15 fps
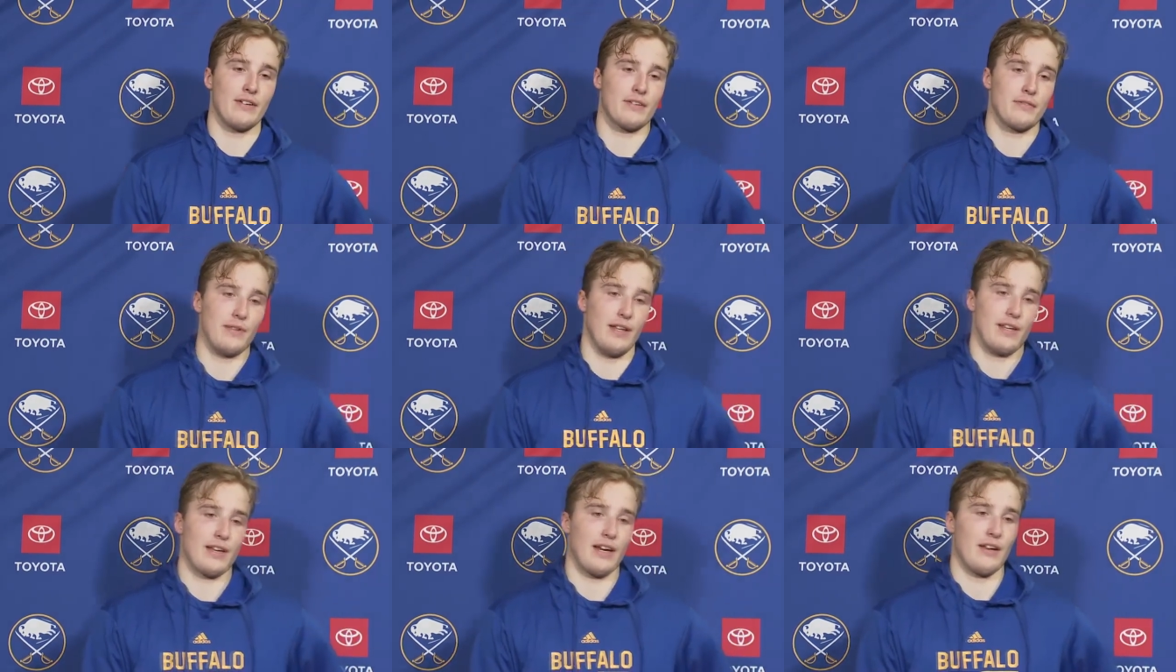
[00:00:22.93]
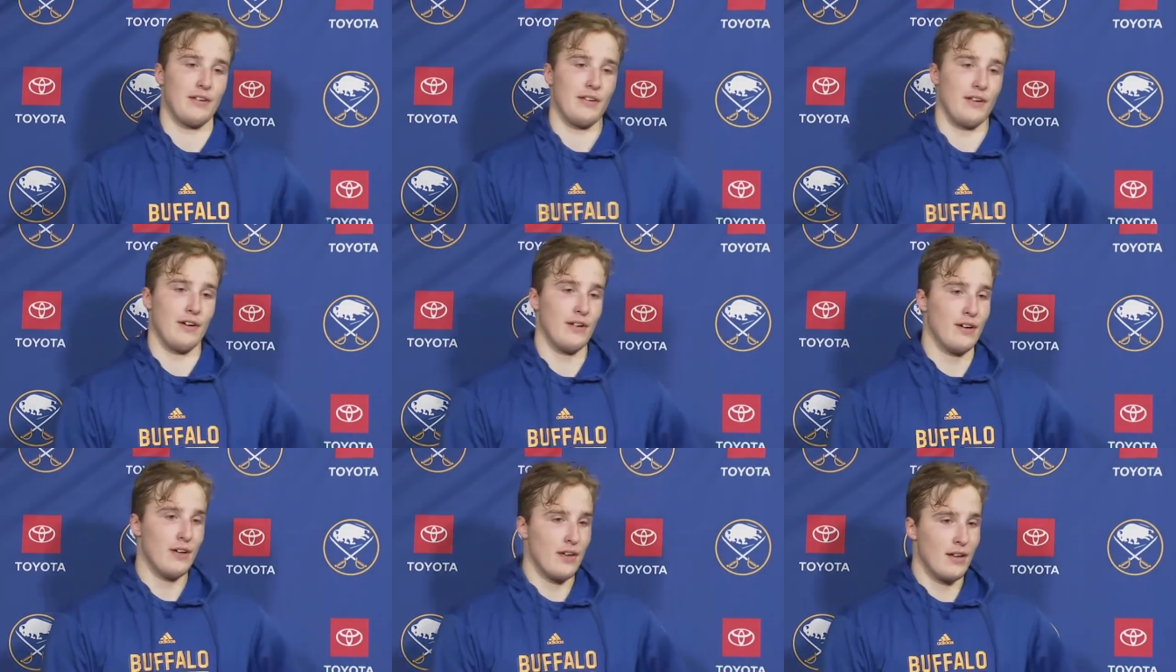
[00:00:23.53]
You really kind of, you
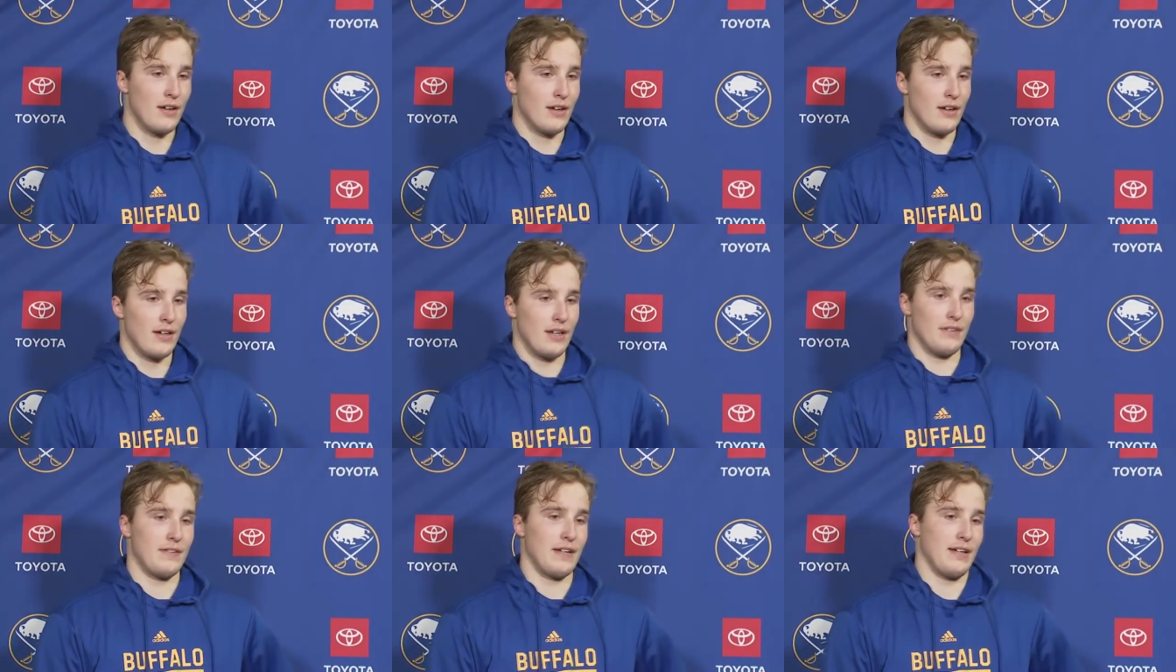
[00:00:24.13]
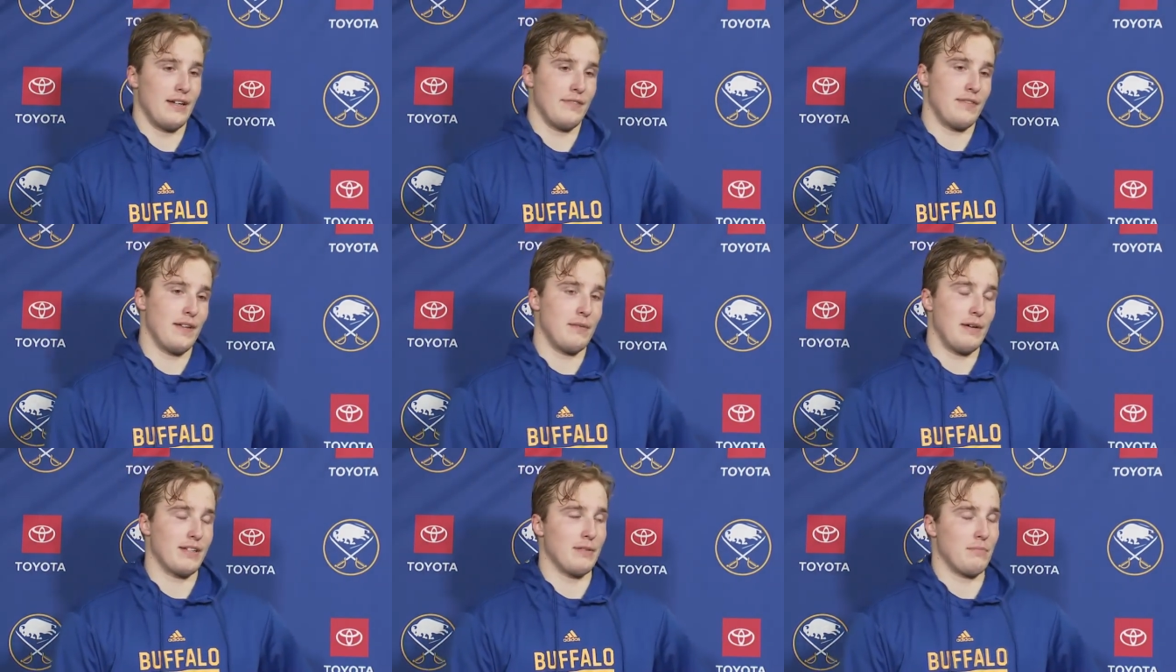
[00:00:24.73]
know, if they if
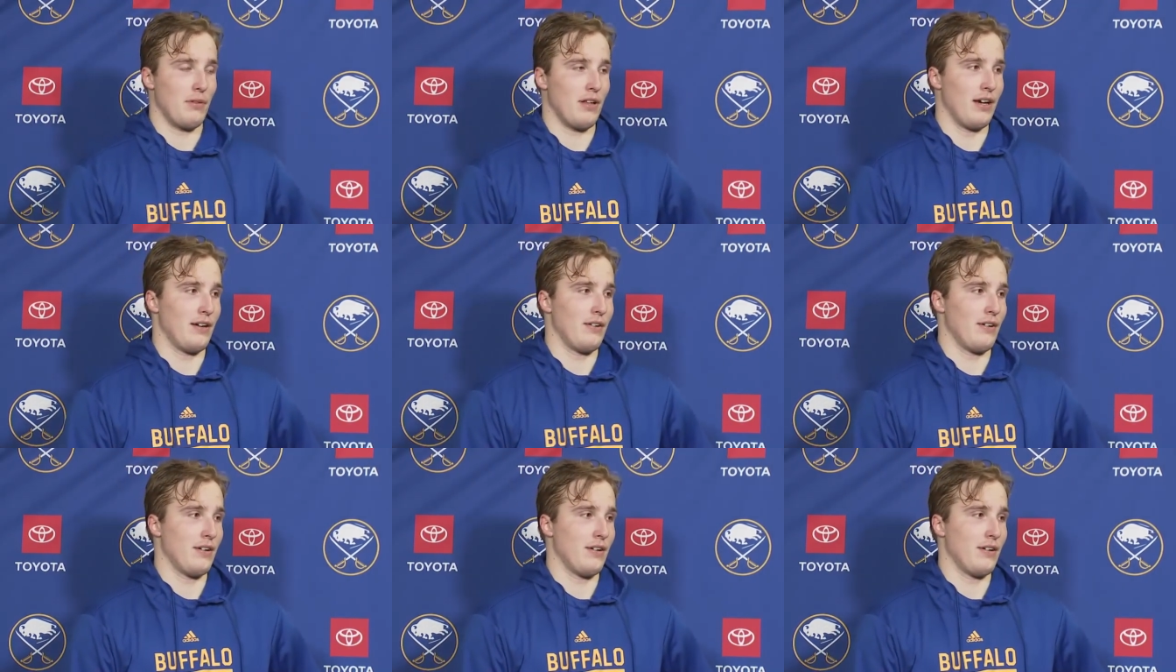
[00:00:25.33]
they make the play,